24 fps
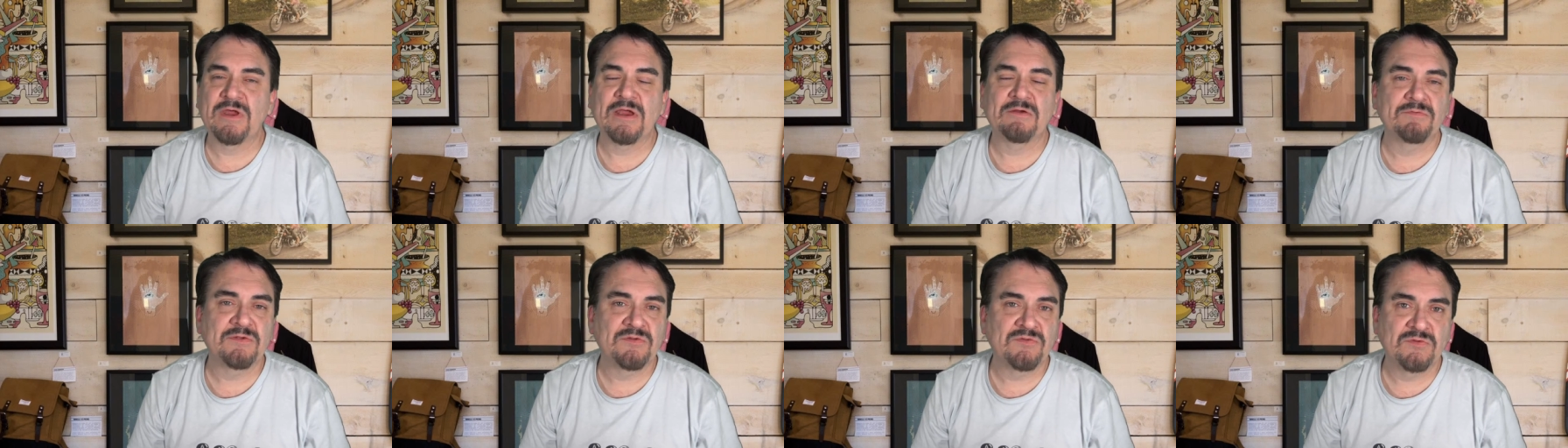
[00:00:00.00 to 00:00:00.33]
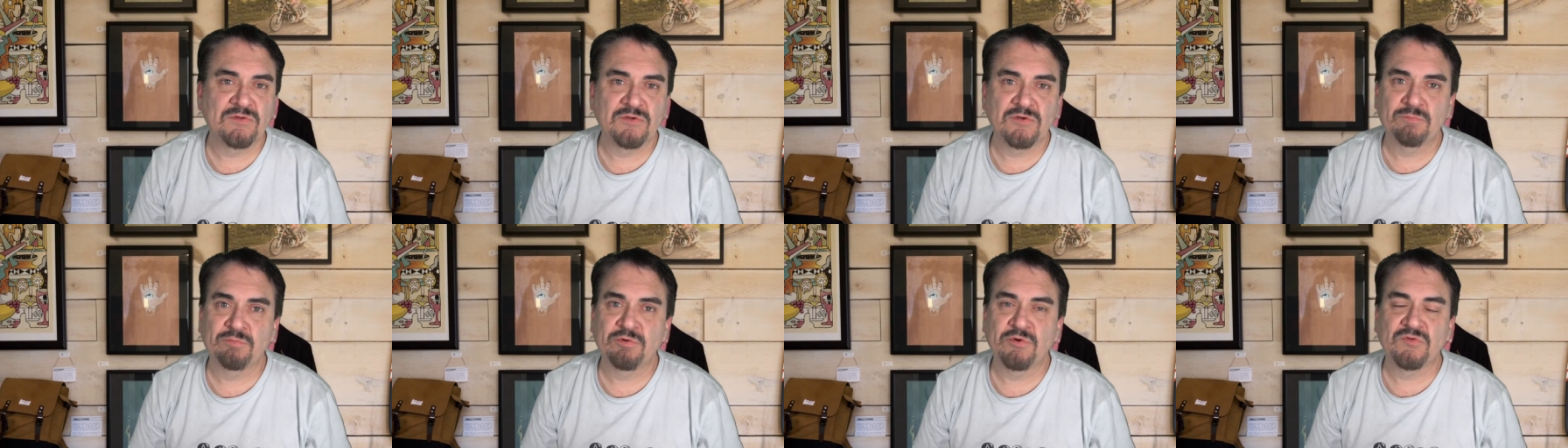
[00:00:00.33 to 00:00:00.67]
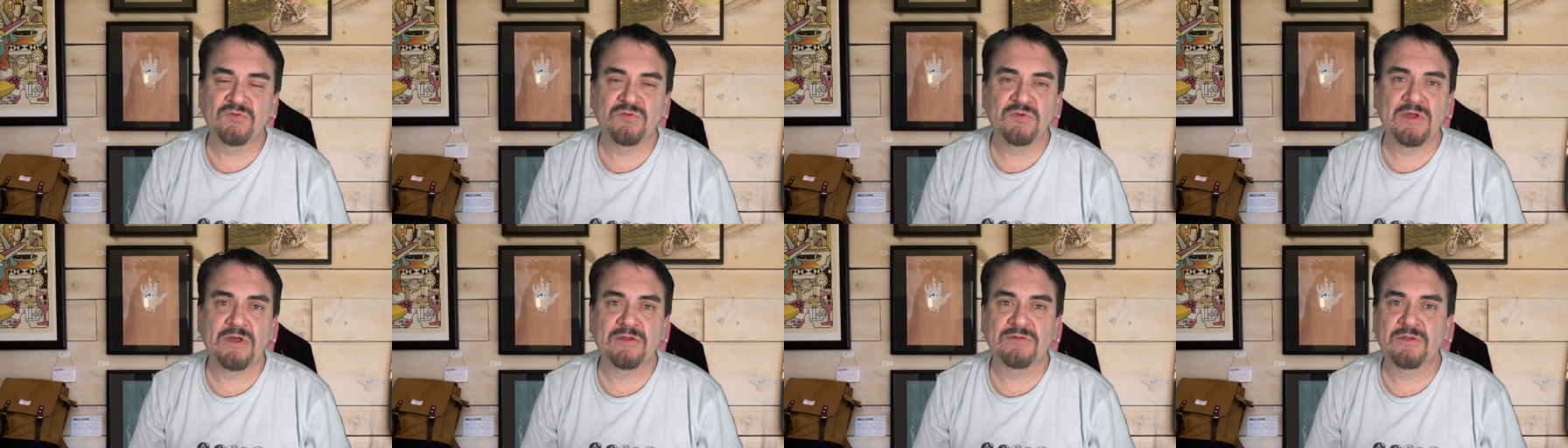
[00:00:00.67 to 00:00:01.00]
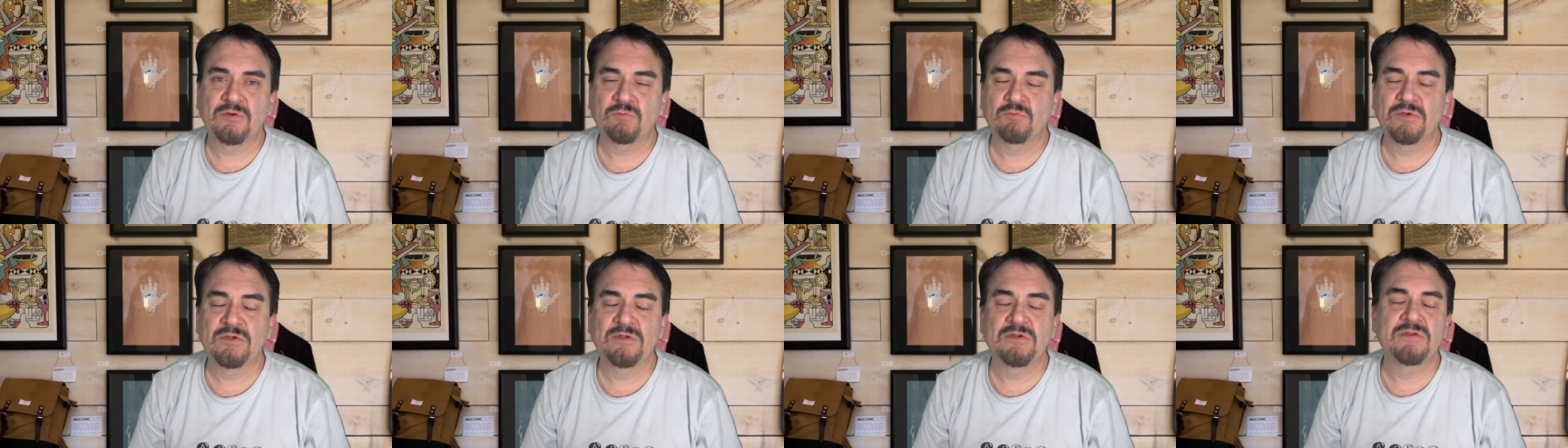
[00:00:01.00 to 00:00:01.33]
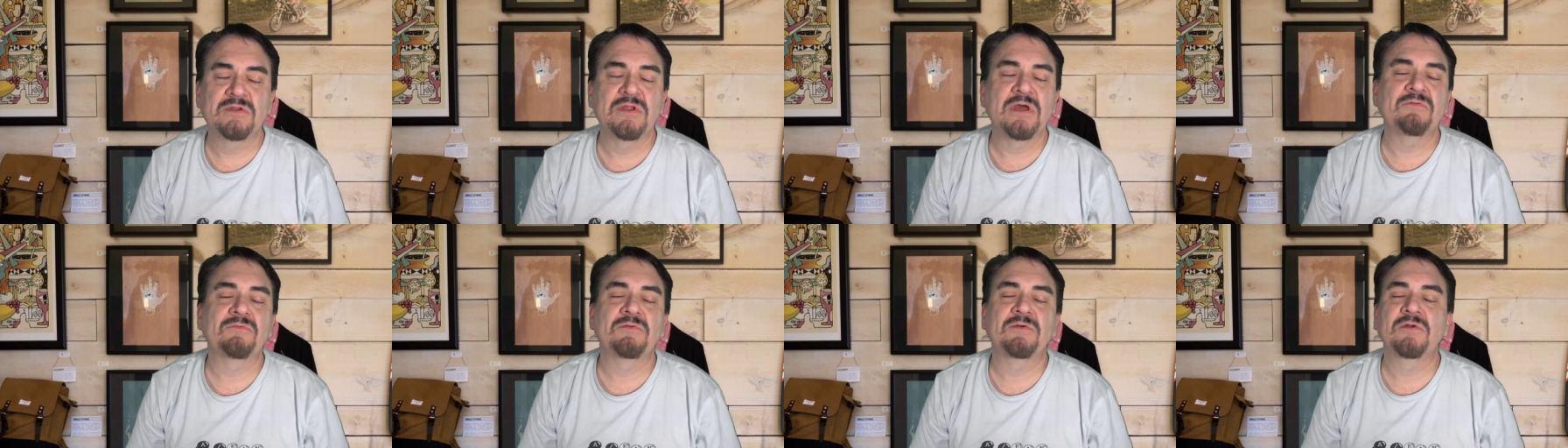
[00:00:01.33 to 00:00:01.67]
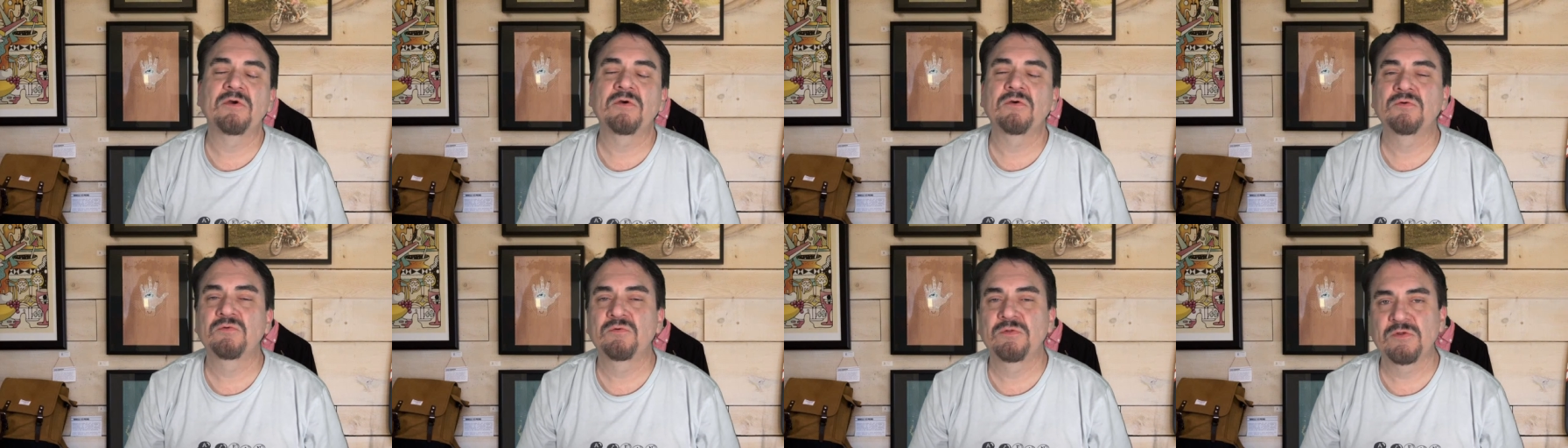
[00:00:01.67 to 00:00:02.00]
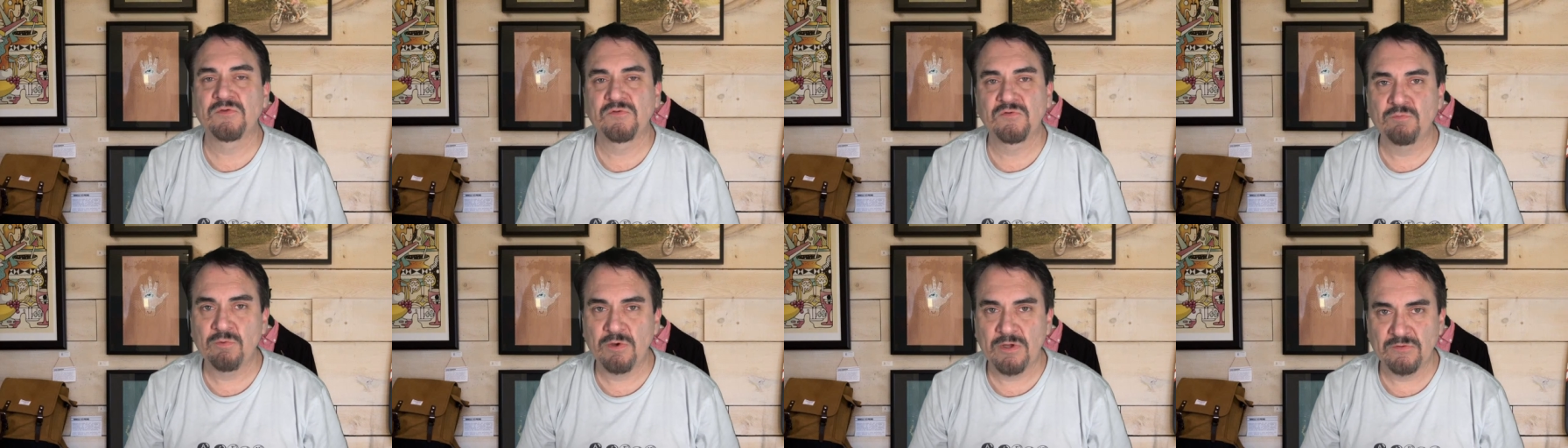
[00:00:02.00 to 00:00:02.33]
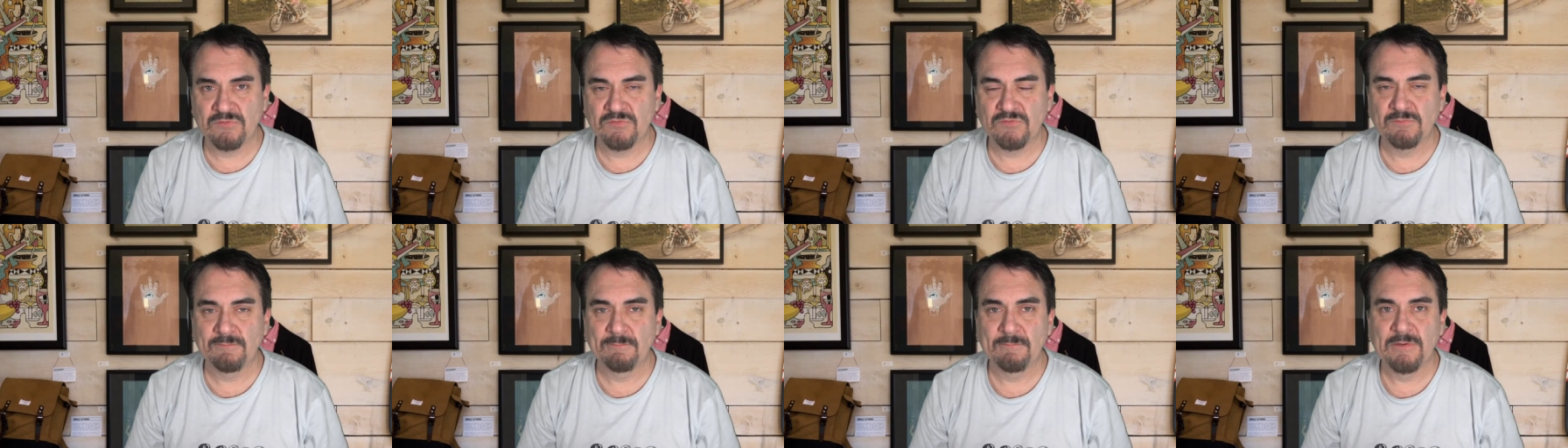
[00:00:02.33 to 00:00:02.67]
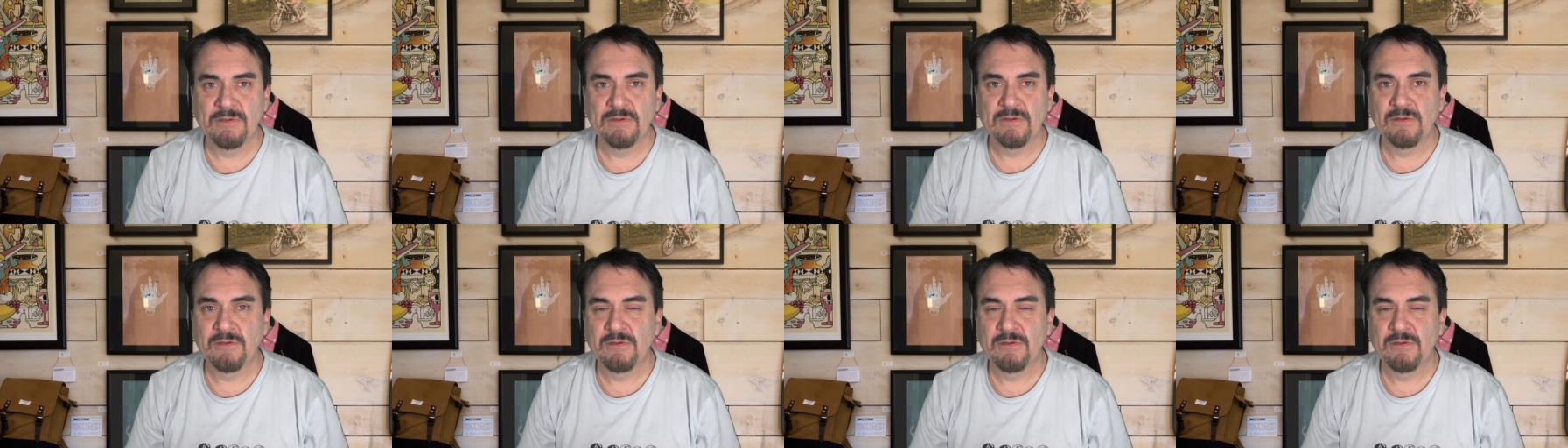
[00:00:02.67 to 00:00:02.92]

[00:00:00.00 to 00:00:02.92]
every single person out there would never know who this was.